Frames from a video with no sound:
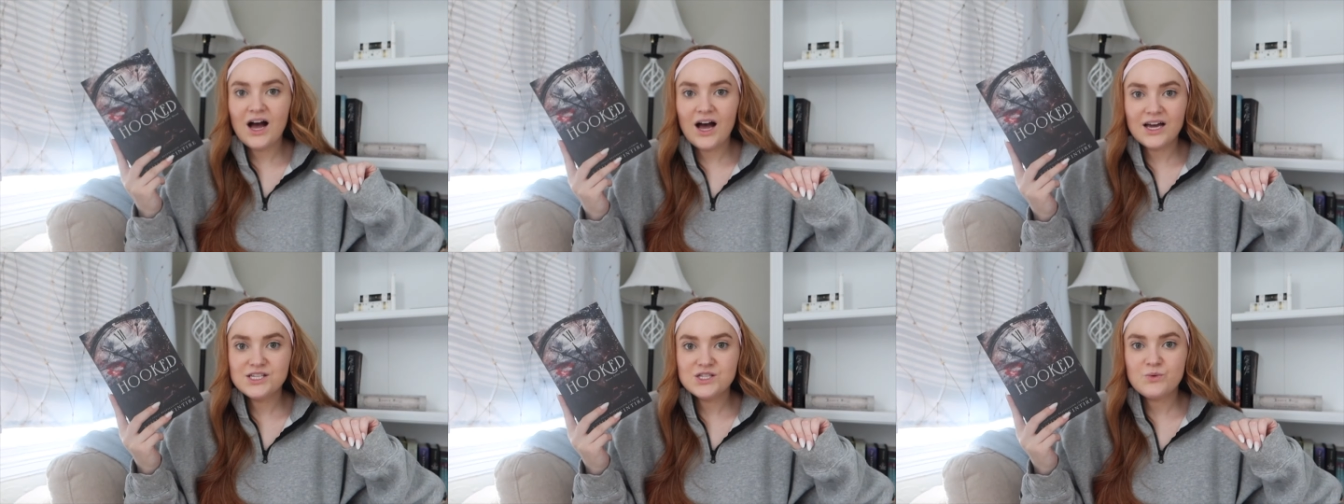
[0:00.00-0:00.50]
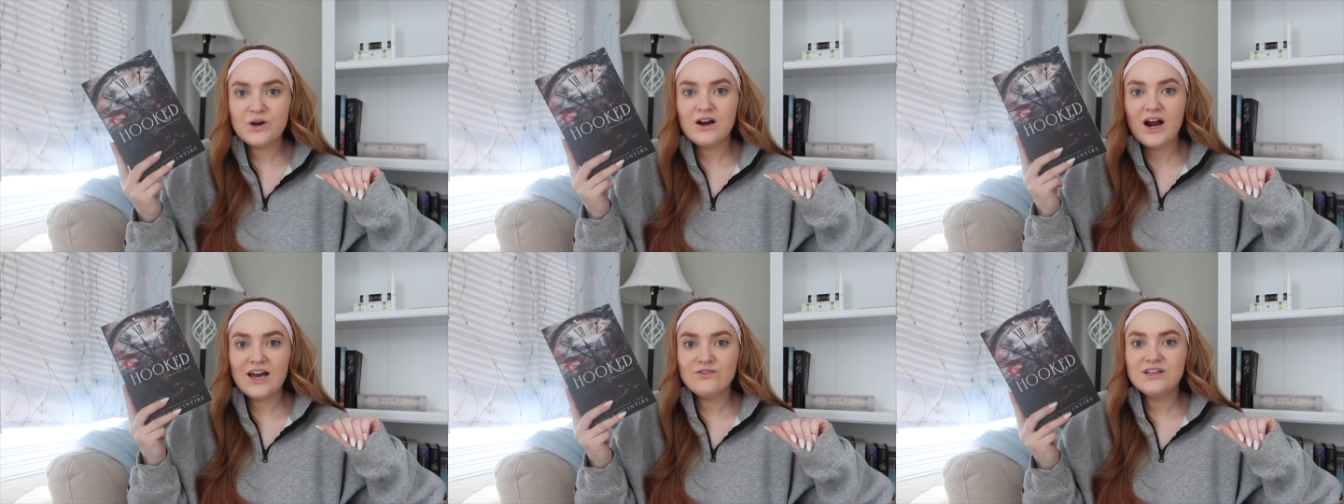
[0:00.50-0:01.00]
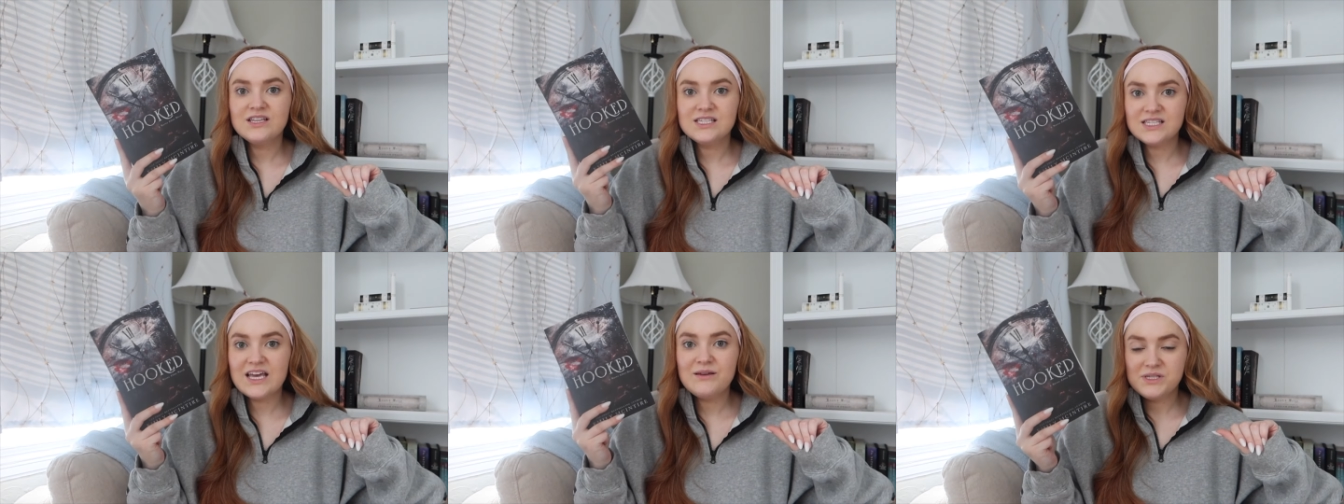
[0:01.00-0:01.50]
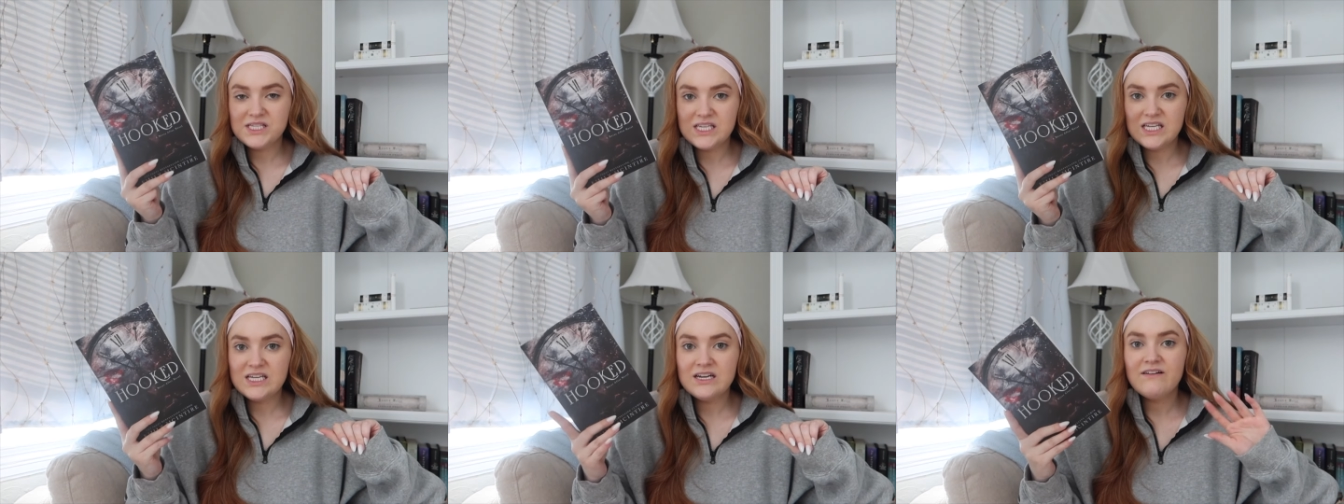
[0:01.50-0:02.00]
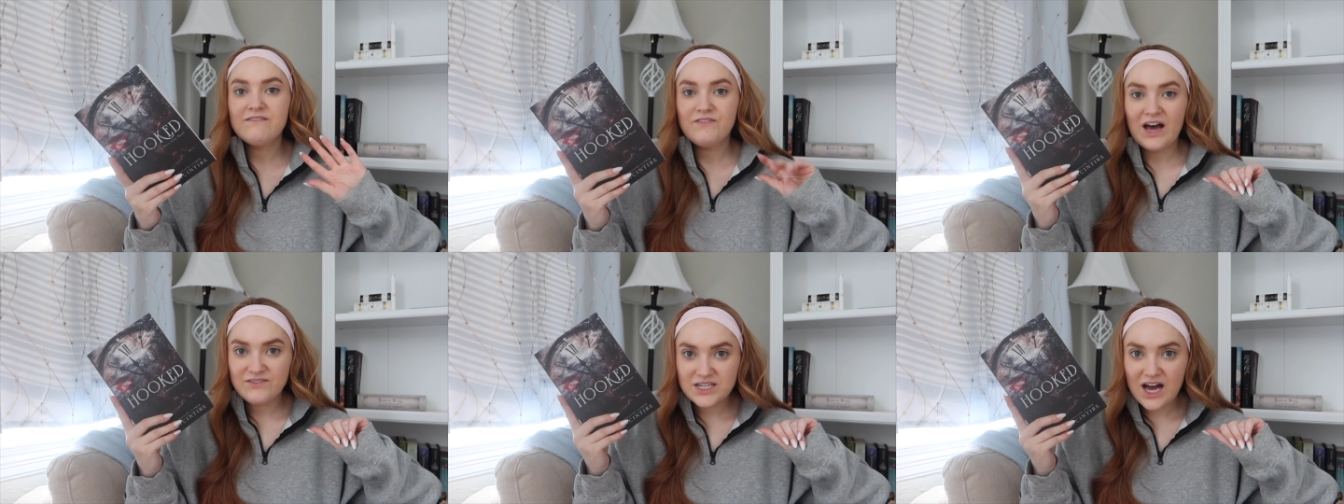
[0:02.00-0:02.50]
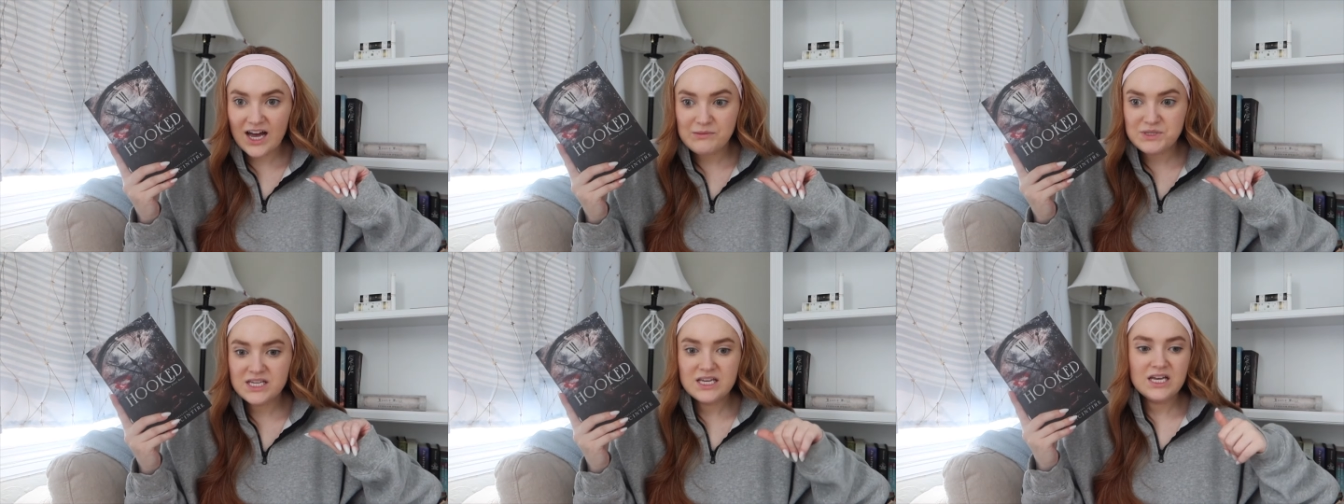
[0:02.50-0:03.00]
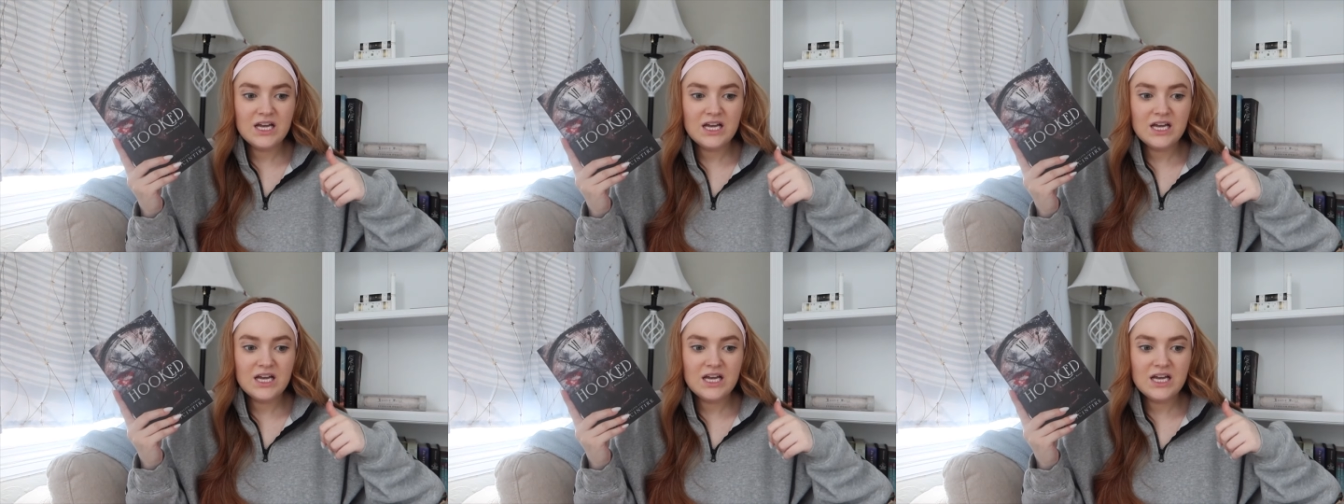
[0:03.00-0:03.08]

I swear I read the same scene five times.